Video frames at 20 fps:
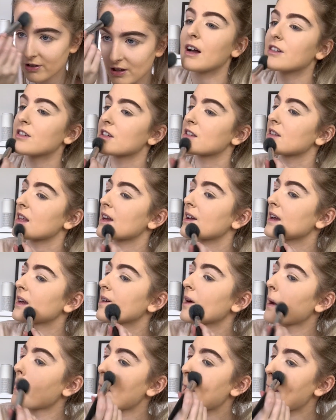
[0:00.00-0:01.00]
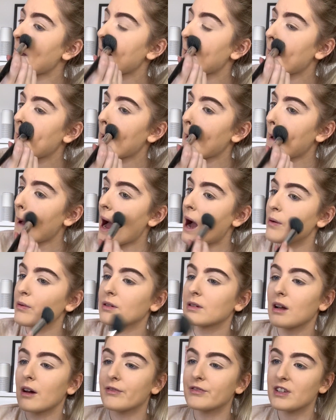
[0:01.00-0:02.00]
I just think I would
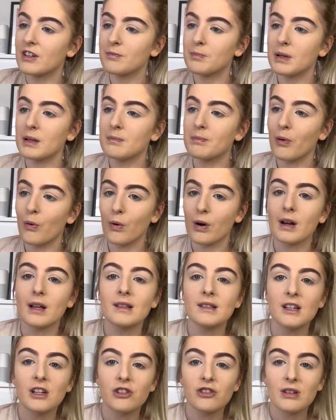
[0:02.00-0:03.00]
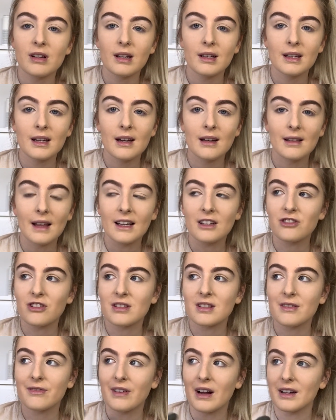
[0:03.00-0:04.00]
love to have been born in Australia, like just
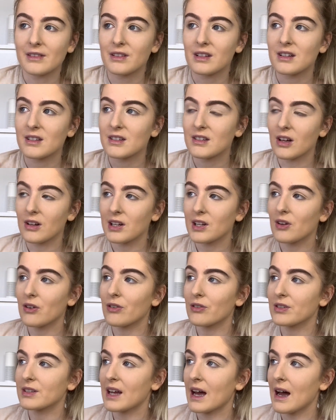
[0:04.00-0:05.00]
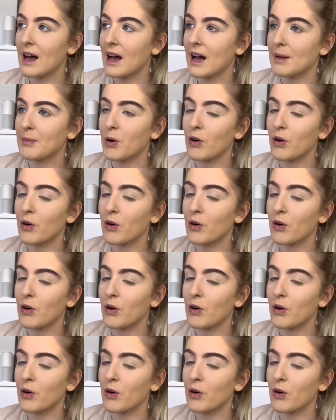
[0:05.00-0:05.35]
the fact that it's sunny all the time.